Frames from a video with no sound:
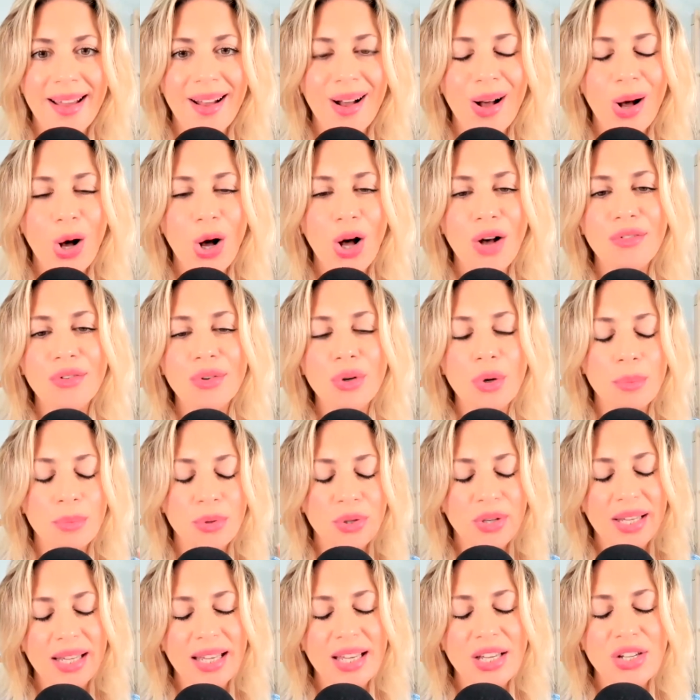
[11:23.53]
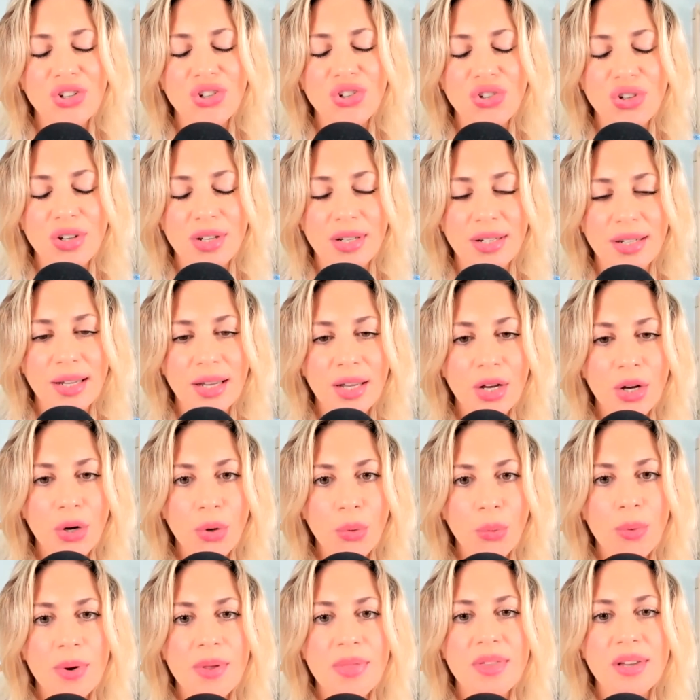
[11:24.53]
of communication
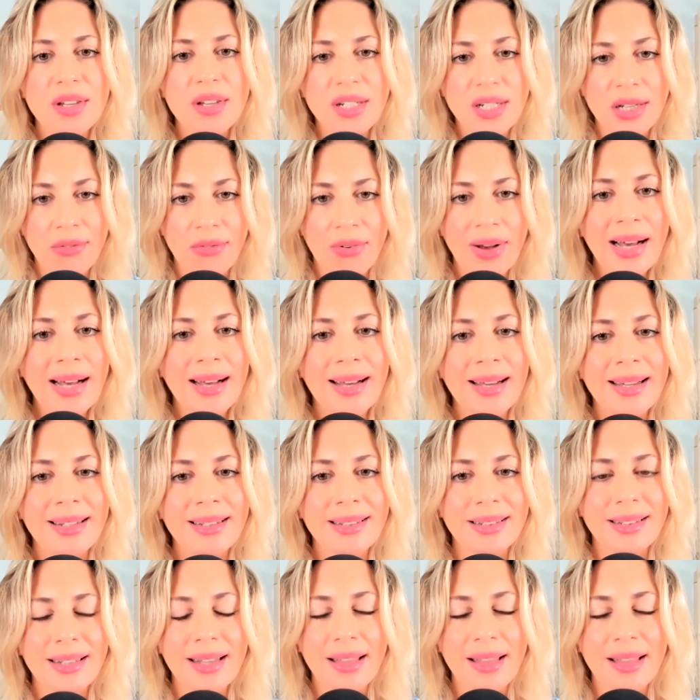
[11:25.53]
with the divine,